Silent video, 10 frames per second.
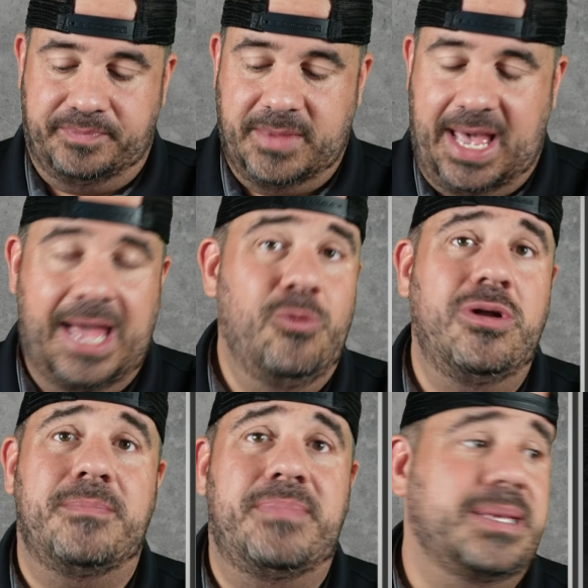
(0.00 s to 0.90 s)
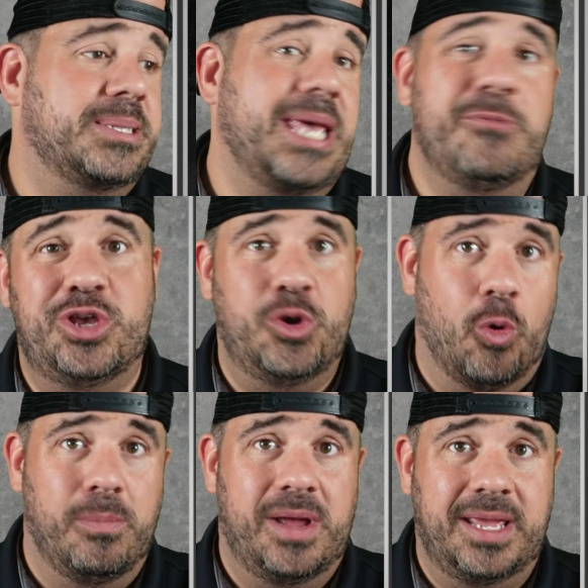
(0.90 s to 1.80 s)
I wouldn't bet this game with your
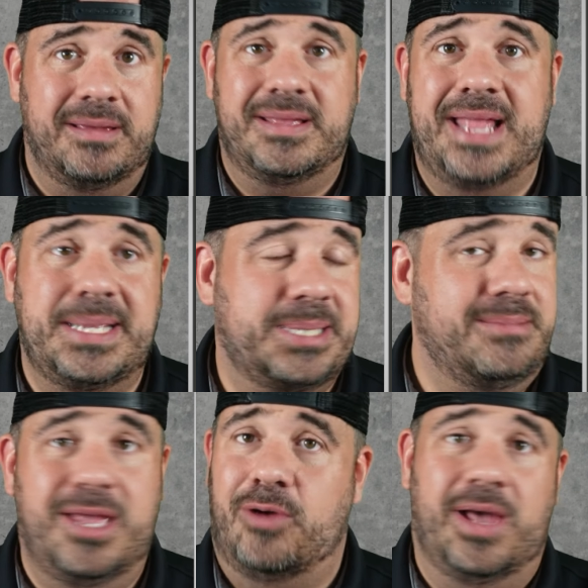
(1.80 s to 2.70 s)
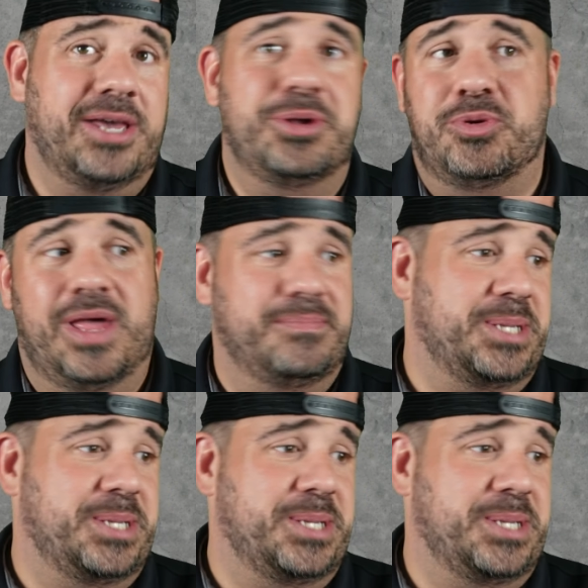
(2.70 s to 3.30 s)
money. And that's, no, I couldn't do that.